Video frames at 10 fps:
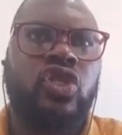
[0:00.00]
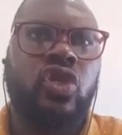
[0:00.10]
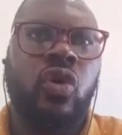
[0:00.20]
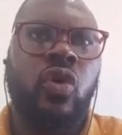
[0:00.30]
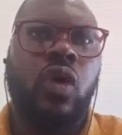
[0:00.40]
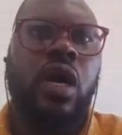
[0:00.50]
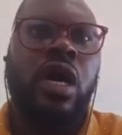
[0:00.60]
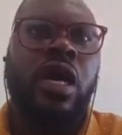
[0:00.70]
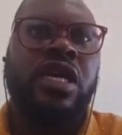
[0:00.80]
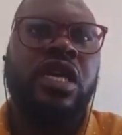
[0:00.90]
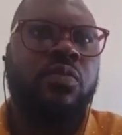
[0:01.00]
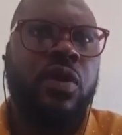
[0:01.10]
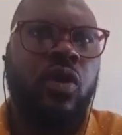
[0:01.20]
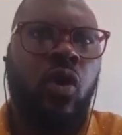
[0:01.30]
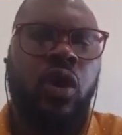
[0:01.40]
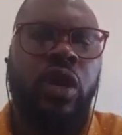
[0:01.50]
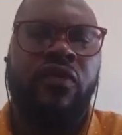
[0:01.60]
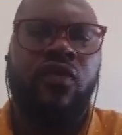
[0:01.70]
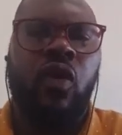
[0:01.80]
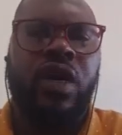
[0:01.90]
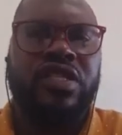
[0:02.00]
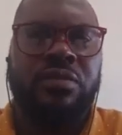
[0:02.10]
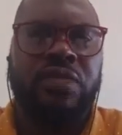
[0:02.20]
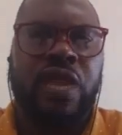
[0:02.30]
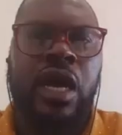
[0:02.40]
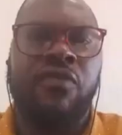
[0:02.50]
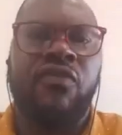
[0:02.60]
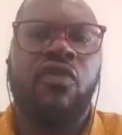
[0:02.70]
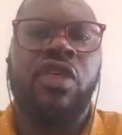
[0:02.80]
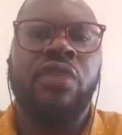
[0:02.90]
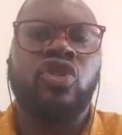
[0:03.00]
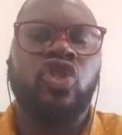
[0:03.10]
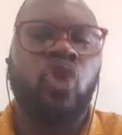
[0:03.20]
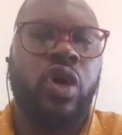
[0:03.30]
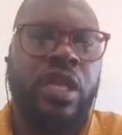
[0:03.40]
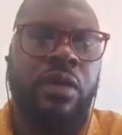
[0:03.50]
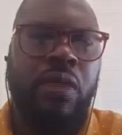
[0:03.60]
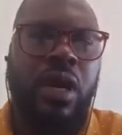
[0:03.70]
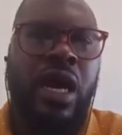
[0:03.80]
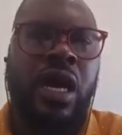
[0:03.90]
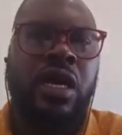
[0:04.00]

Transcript: And so he had been calling for quite some time for them to join him.